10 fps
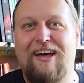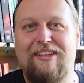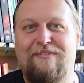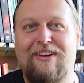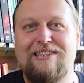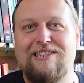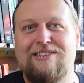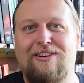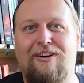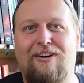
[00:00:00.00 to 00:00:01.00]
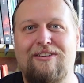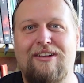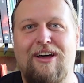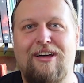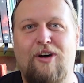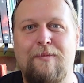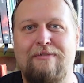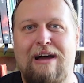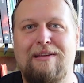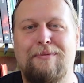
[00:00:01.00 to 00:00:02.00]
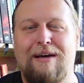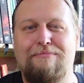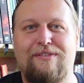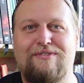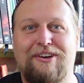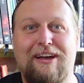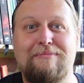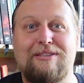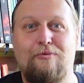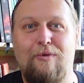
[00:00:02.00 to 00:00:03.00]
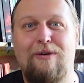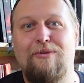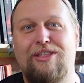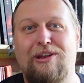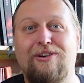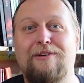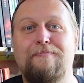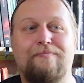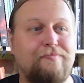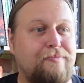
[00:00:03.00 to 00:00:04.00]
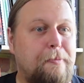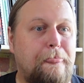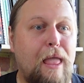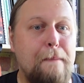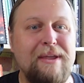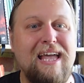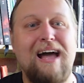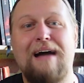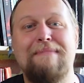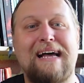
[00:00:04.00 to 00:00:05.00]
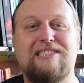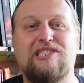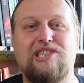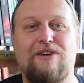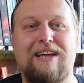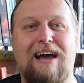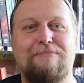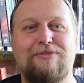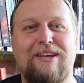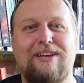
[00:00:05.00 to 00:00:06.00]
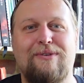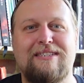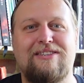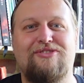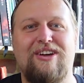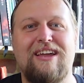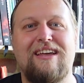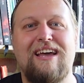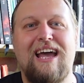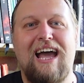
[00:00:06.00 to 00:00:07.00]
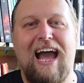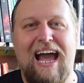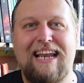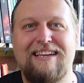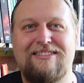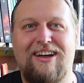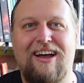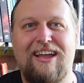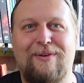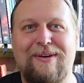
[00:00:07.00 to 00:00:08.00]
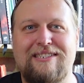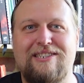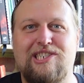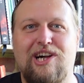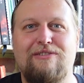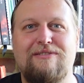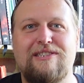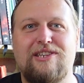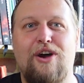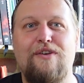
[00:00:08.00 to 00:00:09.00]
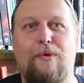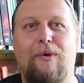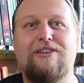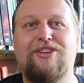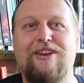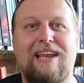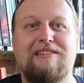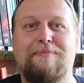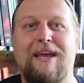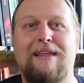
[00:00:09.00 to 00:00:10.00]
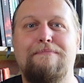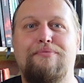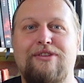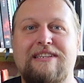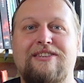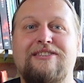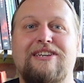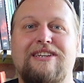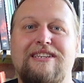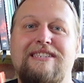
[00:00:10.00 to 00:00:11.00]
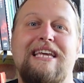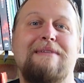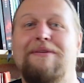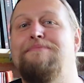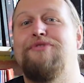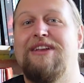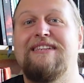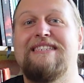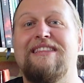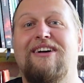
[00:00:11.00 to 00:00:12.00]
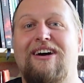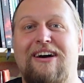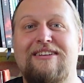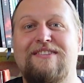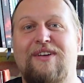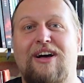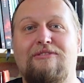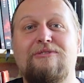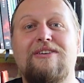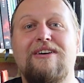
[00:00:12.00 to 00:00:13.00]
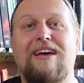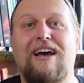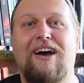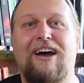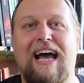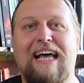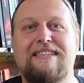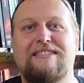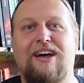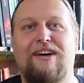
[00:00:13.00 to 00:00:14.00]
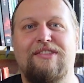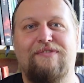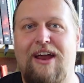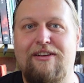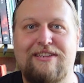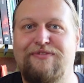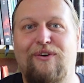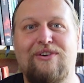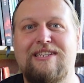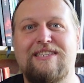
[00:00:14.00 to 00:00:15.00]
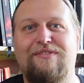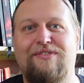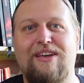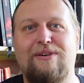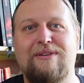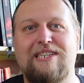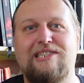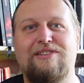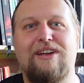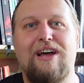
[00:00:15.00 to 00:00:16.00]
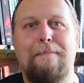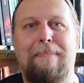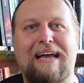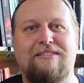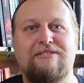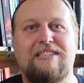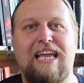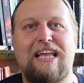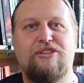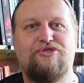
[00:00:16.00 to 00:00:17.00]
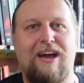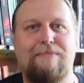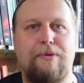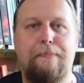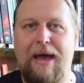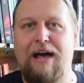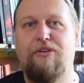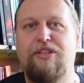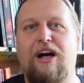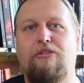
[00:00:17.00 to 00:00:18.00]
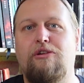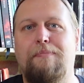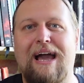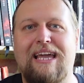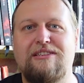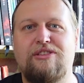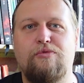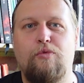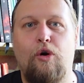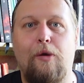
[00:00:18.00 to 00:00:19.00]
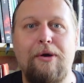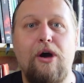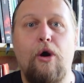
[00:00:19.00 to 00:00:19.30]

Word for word: They featured on the Hobby Roundup a number of times. Well worth a look. But yeah, a massed showdown between Inquisitor Drake and Inquisitor Jones over what turned out to be an imprisoned demon prince in the heart of the Hulk, as the various forces of the Inquisition battled to either try and propel the Hulk back into the warp